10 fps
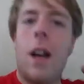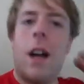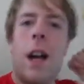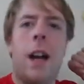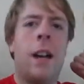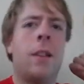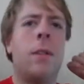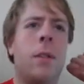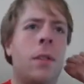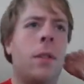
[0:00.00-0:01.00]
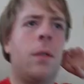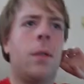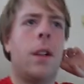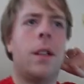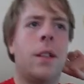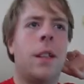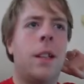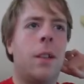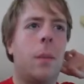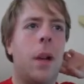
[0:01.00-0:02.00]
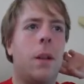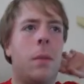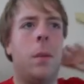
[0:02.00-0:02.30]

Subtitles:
And also there's things about